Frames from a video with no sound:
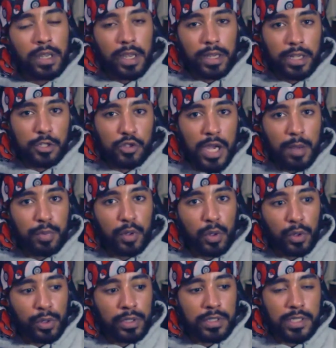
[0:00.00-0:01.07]
and they drop
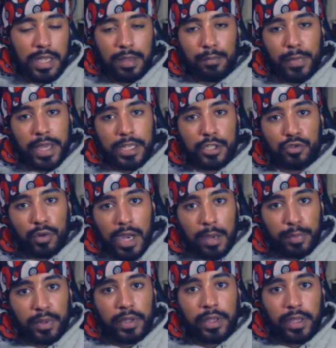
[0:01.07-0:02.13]
coins, it may
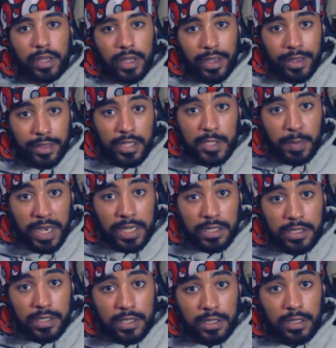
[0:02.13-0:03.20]
drop in the
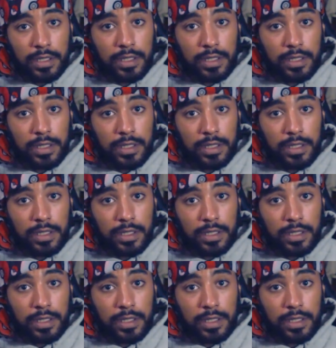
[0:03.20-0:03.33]
spikes.